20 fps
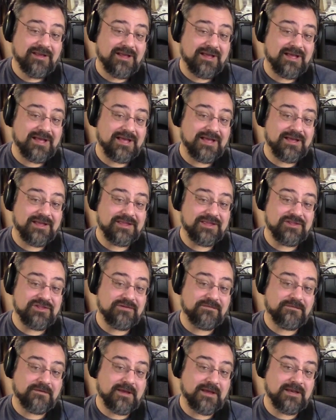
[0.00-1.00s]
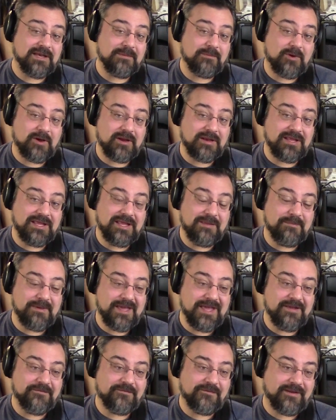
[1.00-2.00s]
and you find them on
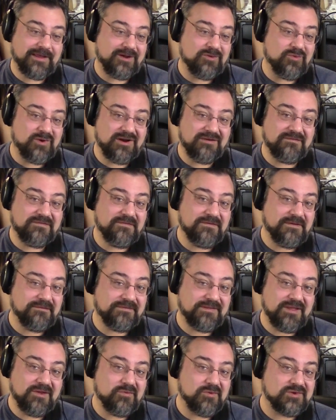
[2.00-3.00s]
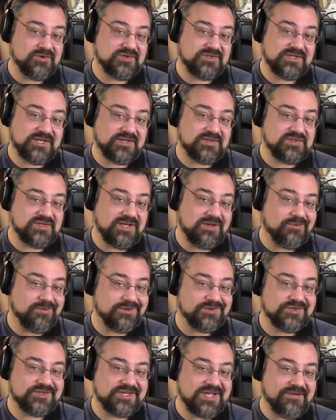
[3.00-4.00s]
eBay for like $150, $160,
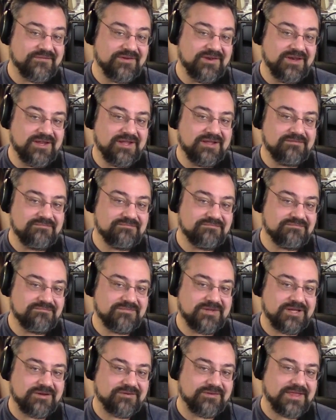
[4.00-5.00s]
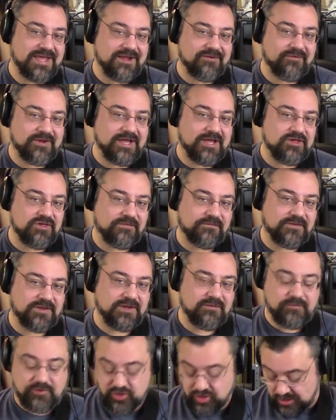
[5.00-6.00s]
$170, in that range for
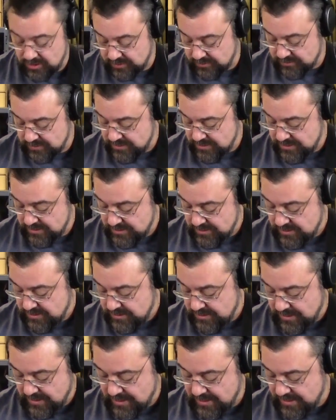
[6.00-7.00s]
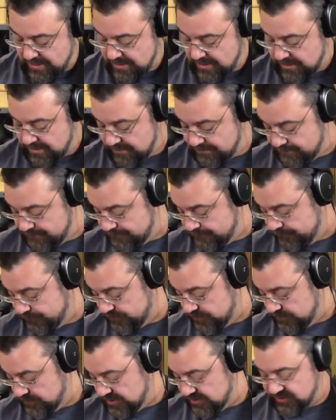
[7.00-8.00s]
the original.
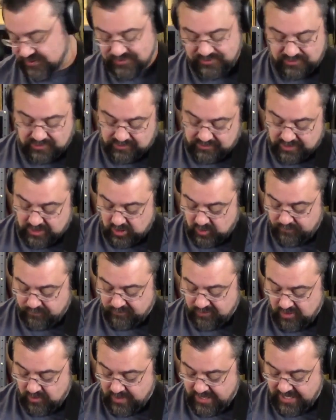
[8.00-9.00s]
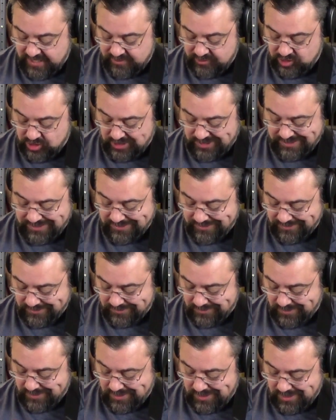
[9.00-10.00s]
This is the Low Pro Edge
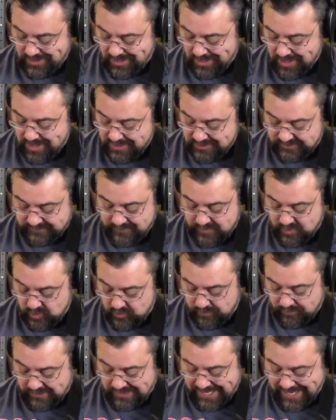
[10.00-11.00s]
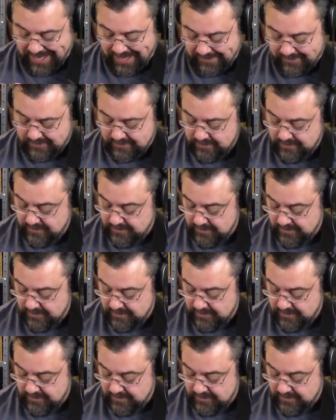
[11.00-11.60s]
in Cosmo Black.